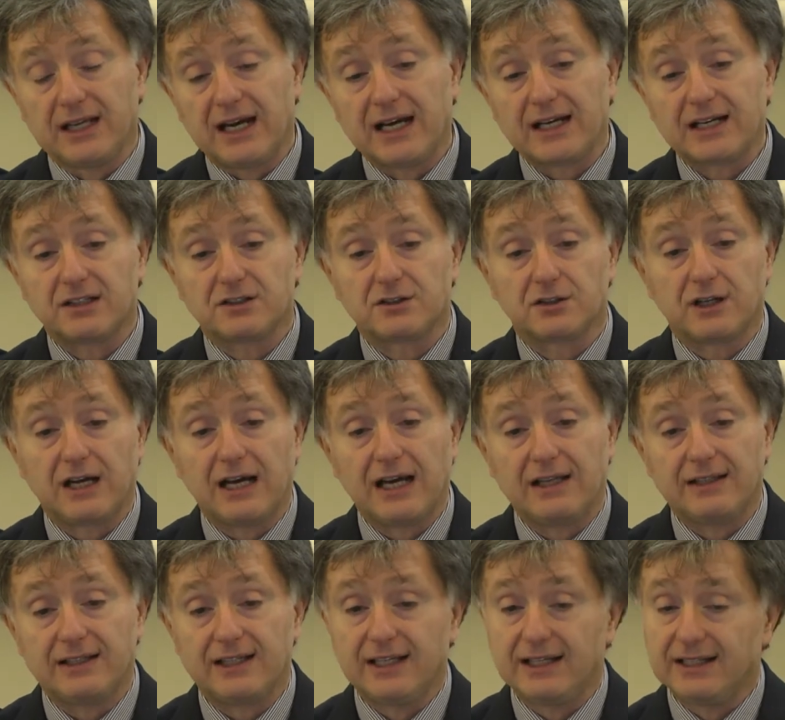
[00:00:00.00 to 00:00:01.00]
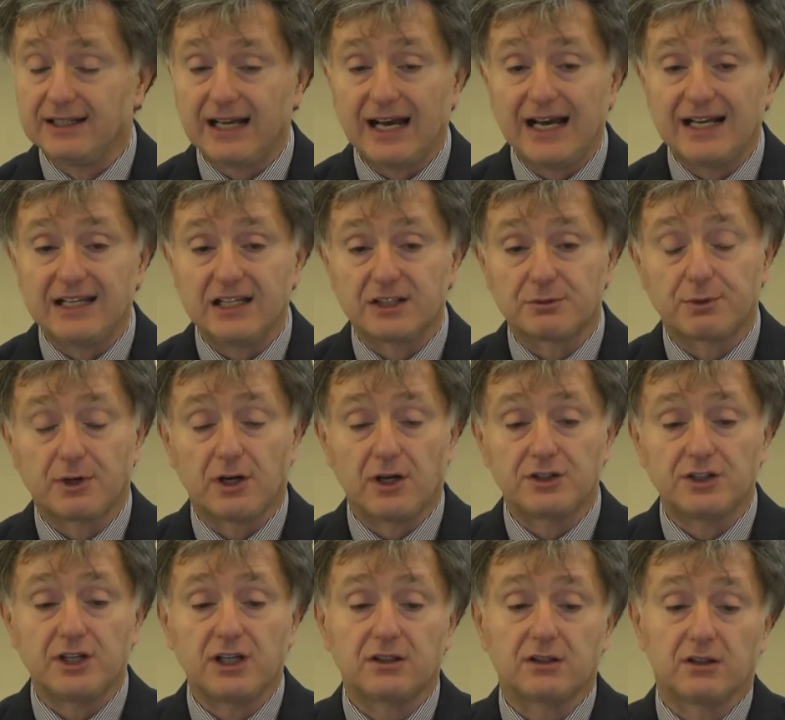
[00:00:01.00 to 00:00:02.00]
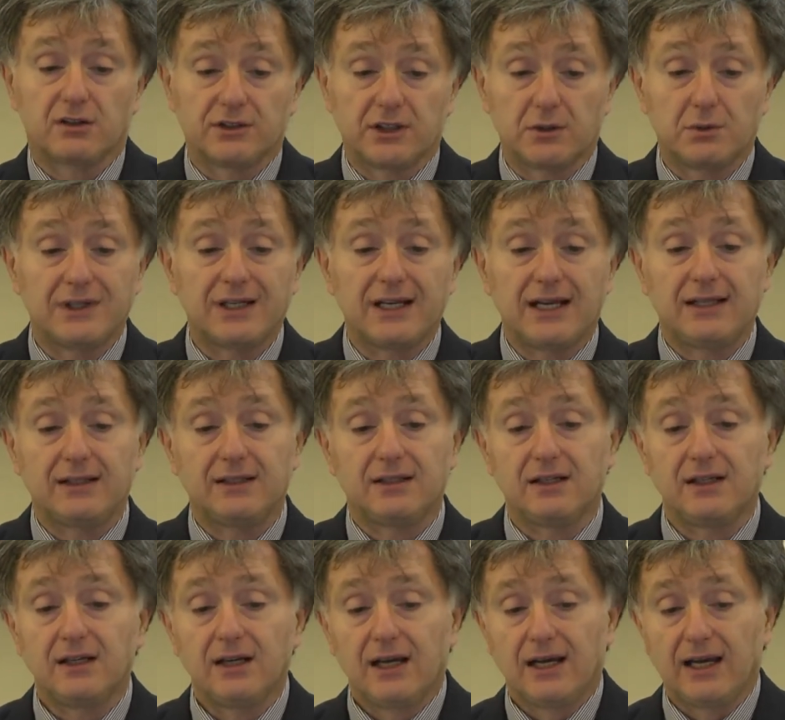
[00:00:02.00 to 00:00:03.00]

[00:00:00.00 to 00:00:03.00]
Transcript: ALIAS project on the one hand